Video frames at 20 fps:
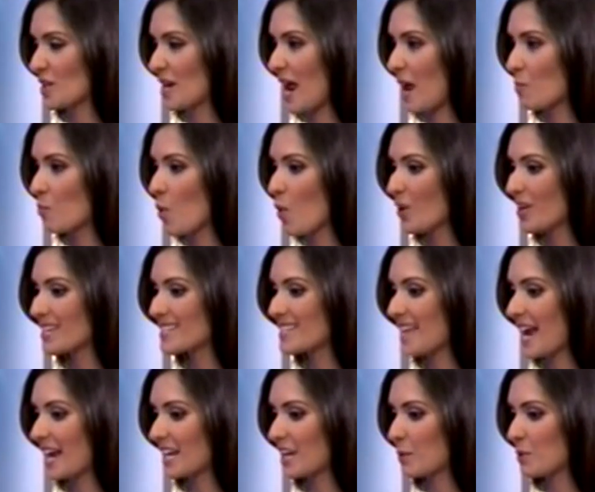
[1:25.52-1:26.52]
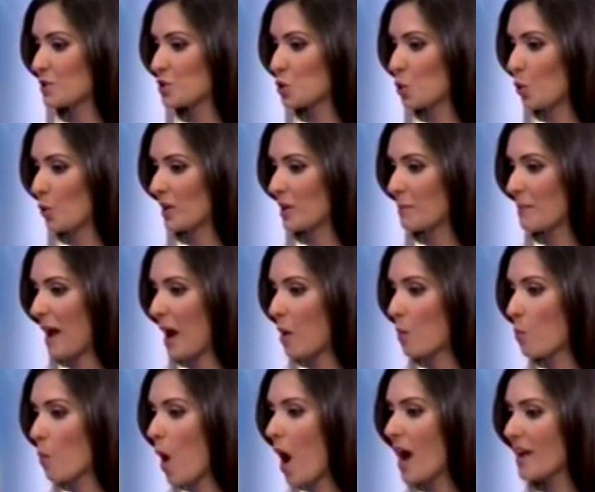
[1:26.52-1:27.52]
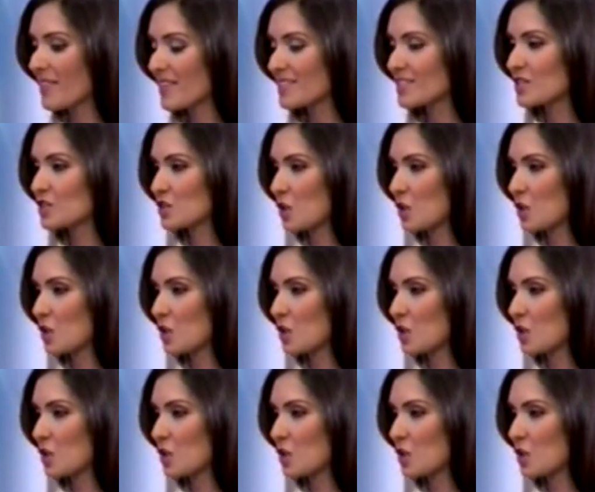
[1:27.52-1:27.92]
and what exactly we're talking about and why this is